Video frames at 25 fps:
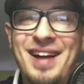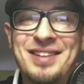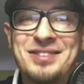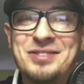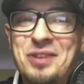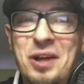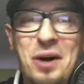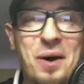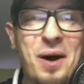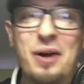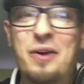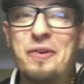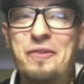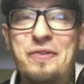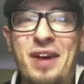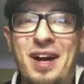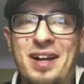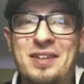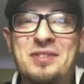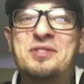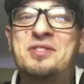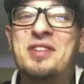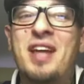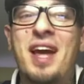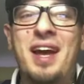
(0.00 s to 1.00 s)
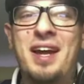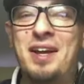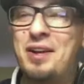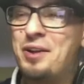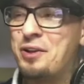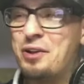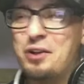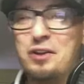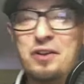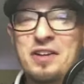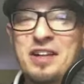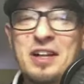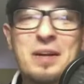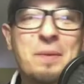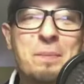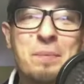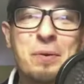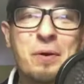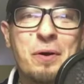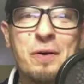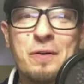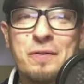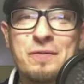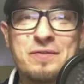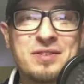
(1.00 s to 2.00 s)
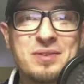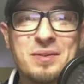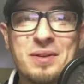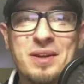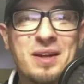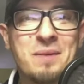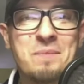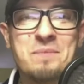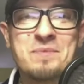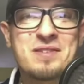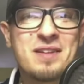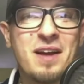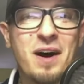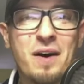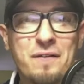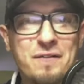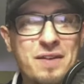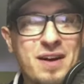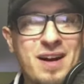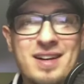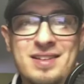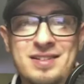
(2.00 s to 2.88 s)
He proves himself as a as a liar,